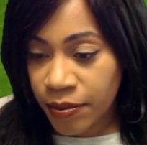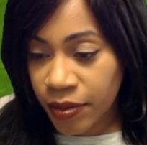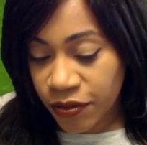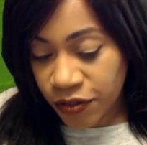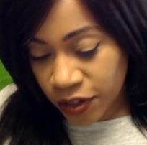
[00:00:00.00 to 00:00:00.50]

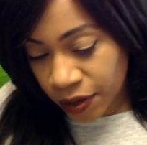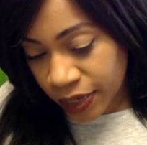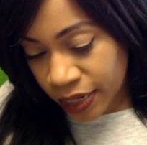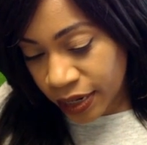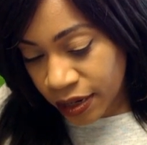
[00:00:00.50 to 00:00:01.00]
If you go
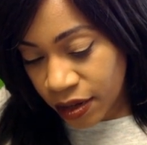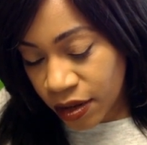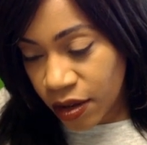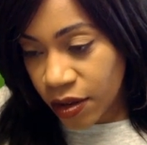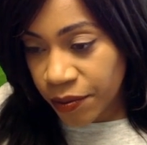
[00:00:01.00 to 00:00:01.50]
here,
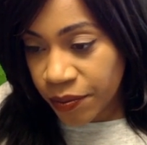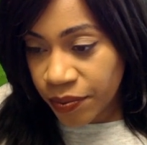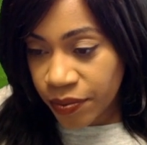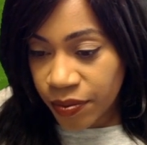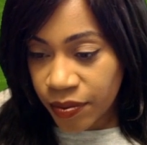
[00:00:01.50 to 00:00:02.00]

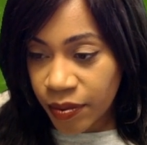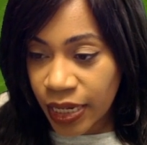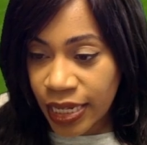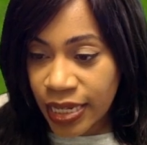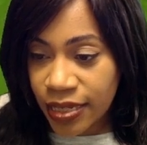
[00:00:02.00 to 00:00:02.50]

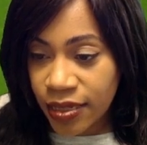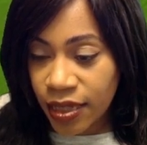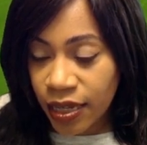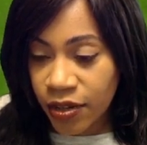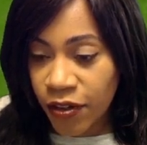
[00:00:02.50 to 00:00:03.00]
please,
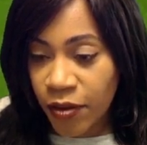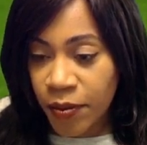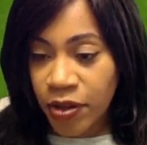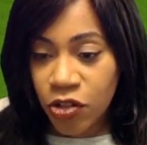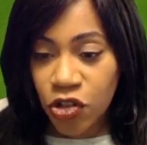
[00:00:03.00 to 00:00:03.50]
thank you very
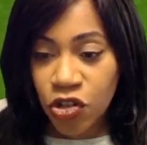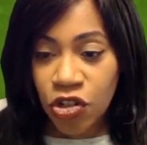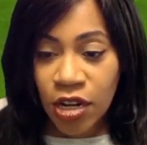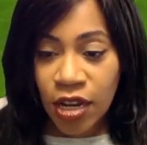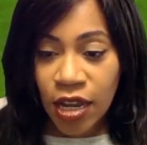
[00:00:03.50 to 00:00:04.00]
much,
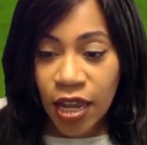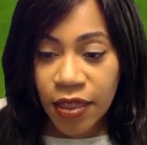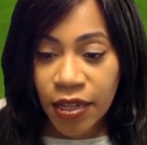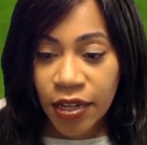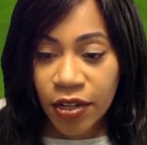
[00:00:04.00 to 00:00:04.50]

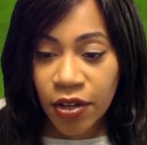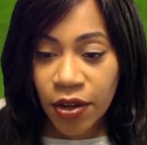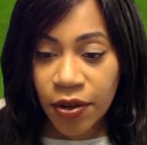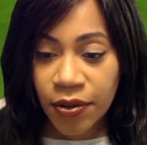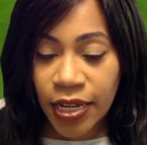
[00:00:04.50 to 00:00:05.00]
and then
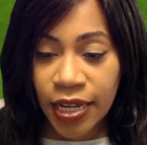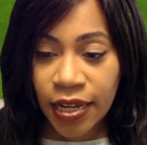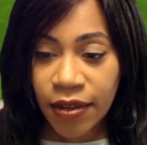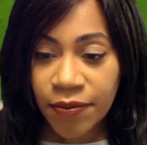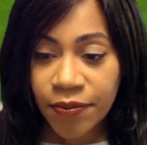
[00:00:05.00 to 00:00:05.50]
go here.